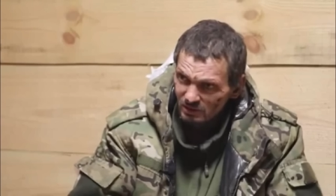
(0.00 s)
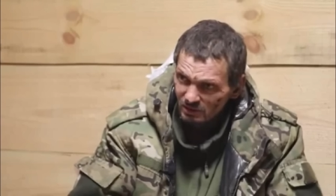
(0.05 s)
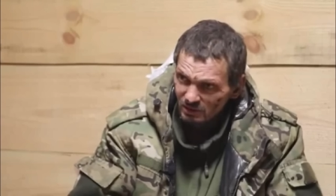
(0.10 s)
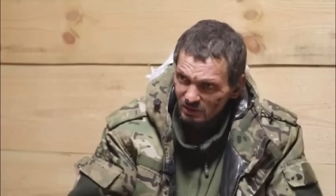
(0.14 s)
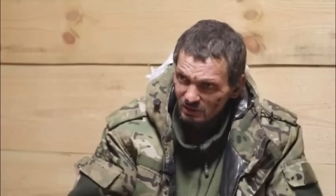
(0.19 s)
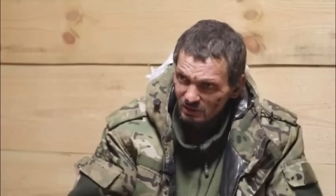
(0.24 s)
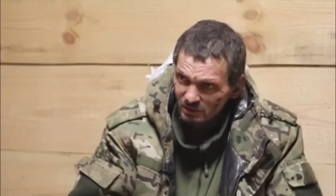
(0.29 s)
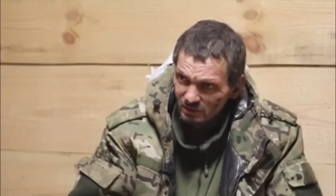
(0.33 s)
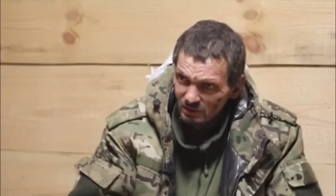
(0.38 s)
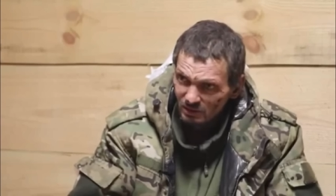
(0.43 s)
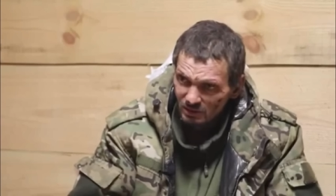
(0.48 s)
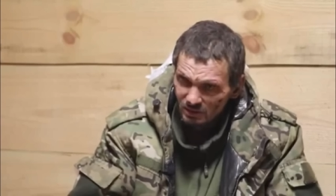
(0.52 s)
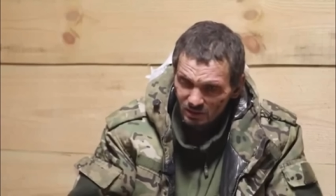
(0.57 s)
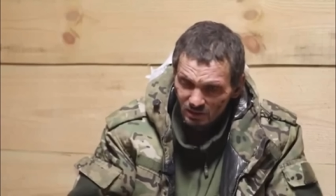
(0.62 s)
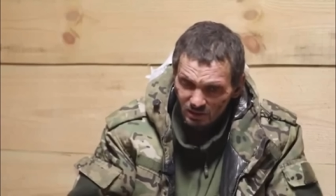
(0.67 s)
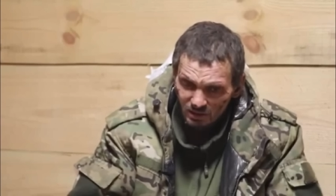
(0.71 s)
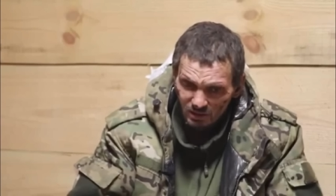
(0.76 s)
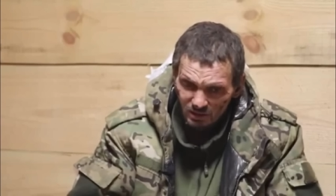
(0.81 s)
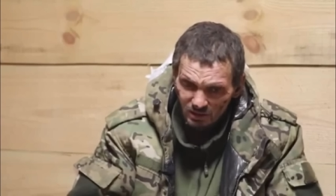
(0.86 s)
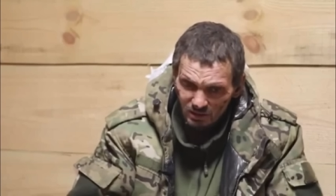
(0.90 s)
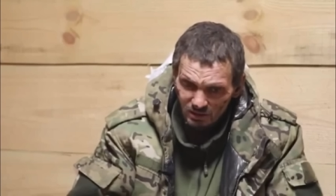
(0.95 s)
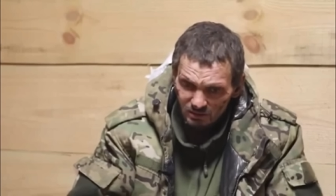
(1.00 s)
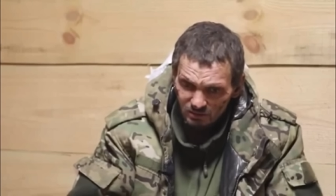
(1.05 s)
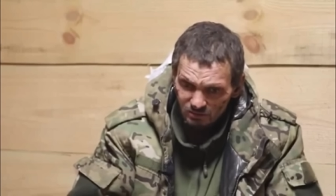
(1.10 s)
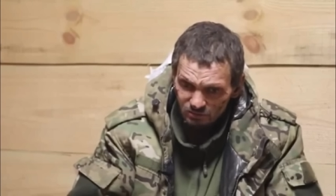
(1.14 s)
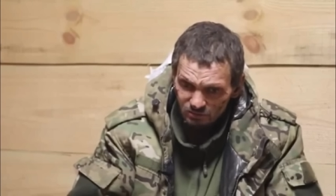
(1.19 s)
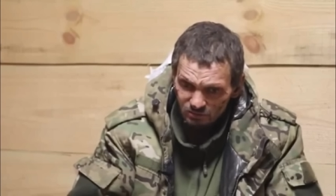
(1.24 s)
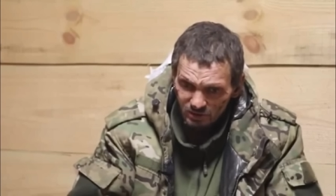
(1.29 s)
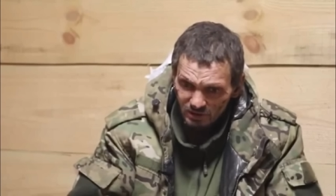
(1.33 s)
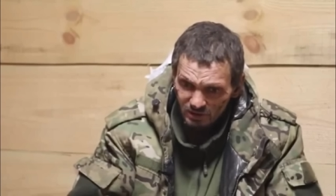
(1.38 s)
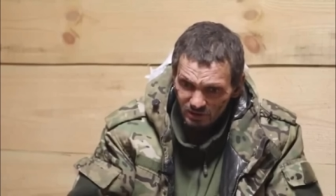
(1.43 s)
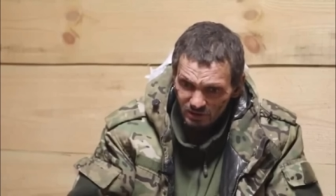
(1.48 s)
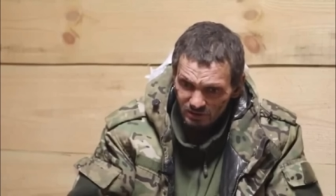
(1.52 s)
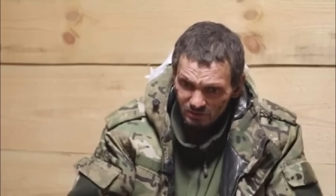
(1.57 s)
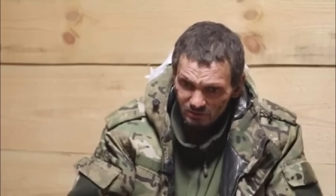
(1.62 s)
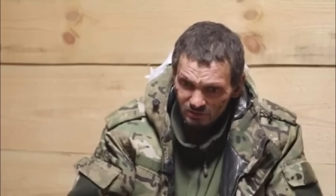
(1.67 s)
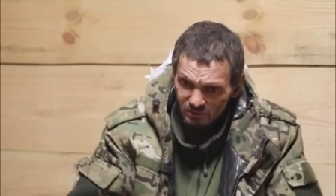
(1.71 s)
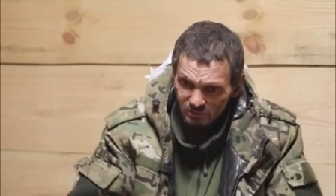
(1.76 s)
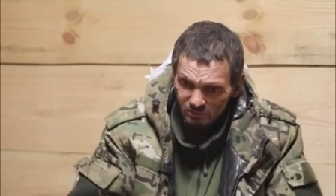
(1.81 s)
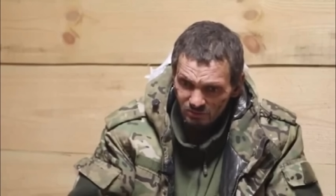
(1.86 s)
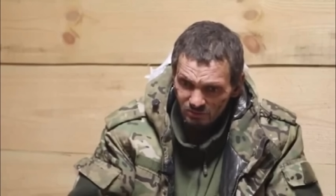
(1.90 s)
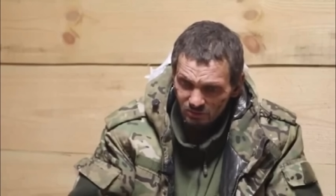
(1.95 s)
And I couldn't
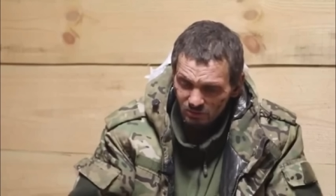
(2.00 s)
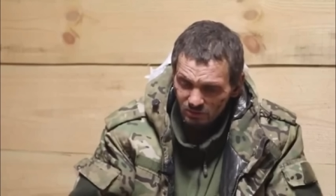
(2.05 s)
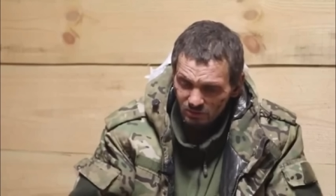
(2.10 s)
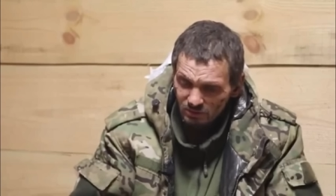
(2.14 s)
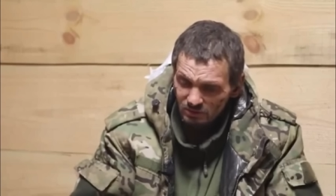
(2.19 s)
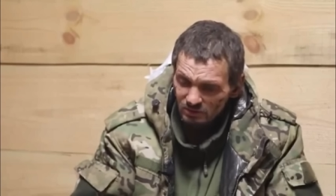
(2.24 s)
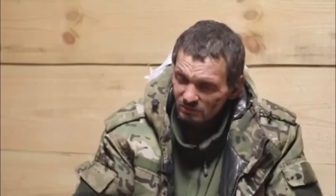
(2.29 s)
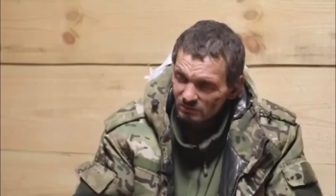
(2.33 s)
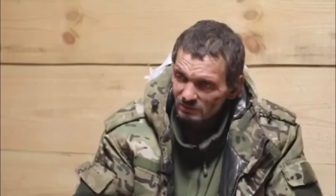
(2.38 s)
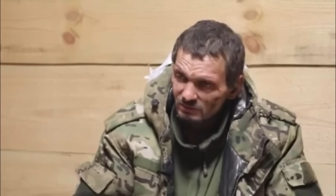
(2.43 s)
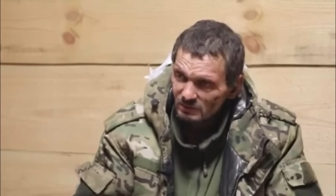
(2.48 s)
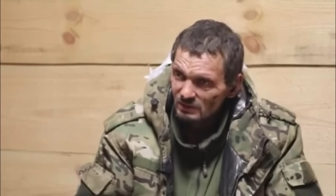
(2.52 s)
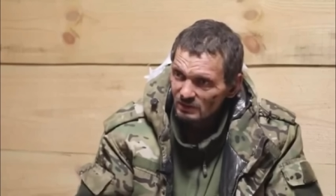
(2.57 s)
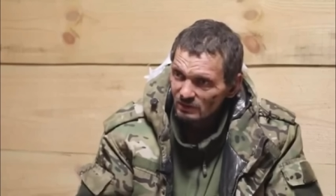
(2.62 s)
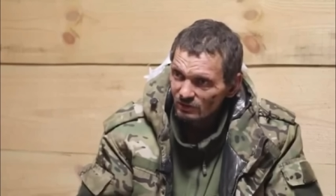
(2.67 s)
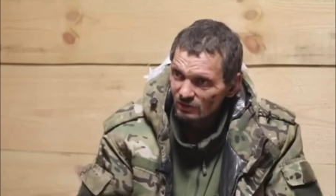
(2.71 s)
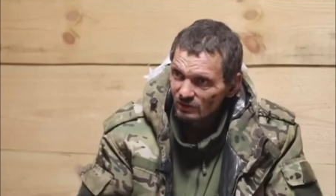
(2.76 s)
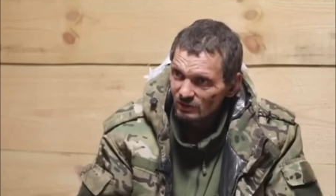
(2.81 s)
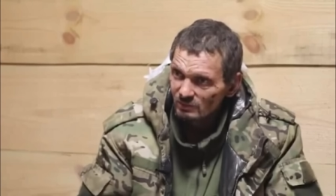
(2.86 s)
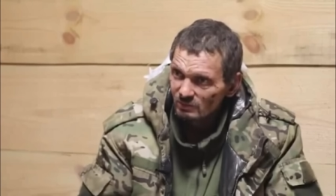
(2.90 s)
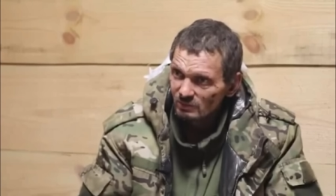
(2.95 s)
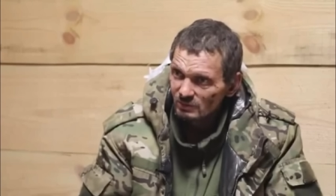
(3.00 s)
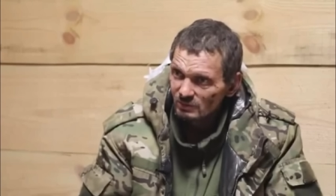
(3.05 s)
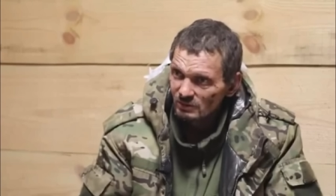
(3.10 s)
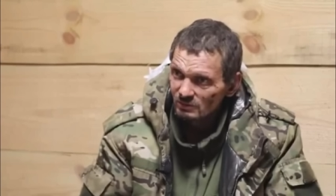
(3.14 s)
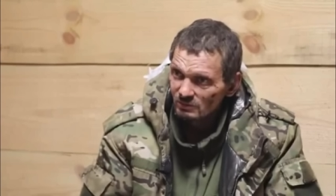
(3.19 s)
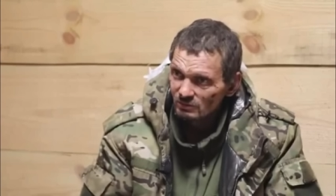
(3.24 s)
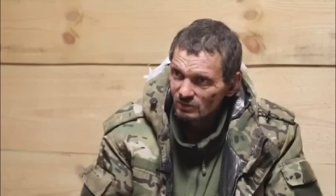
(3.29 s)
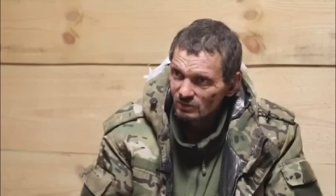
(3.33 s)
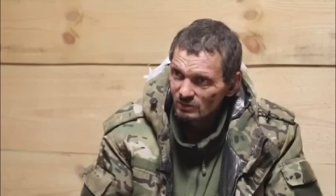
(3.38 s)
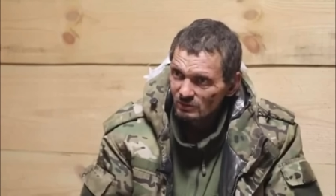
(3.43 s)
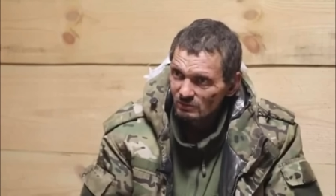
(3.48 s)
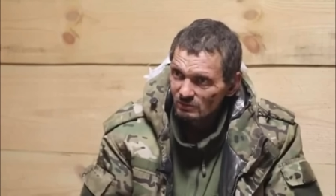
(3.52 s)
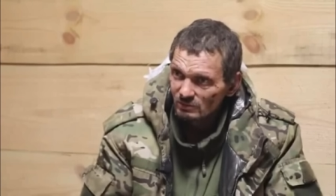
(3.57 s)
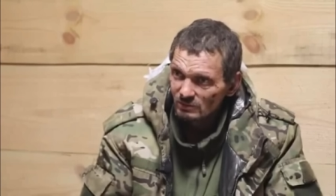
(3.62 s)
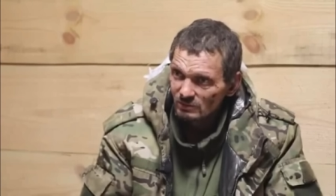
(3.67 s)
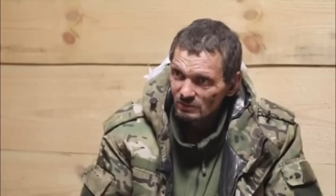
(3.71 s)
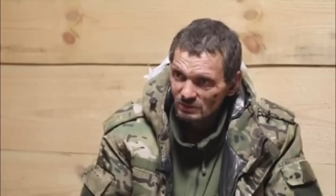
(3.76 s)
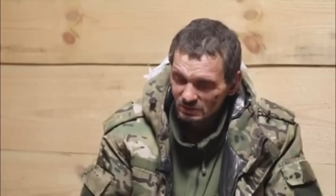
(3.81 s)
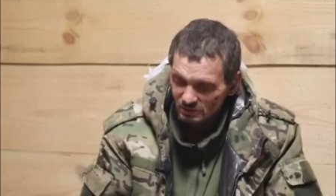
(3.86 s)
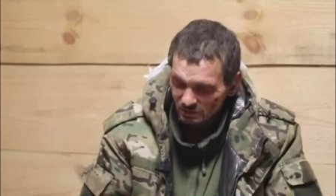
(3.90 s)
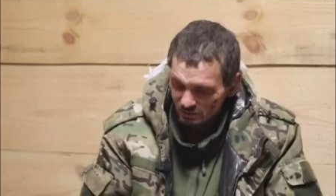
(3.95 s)
endure it anymore because there were corpses lying
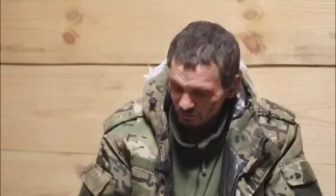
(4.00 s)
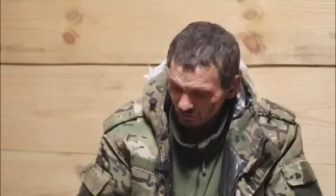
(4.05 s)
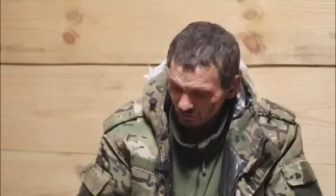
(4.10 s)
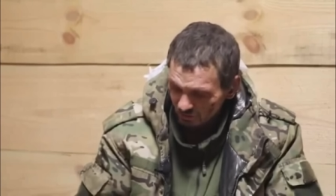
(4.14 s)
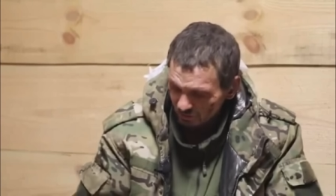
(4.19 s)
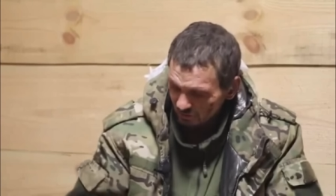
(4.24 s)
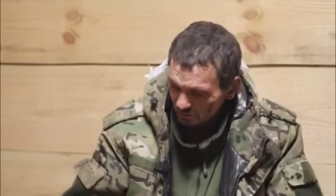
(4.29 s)
around.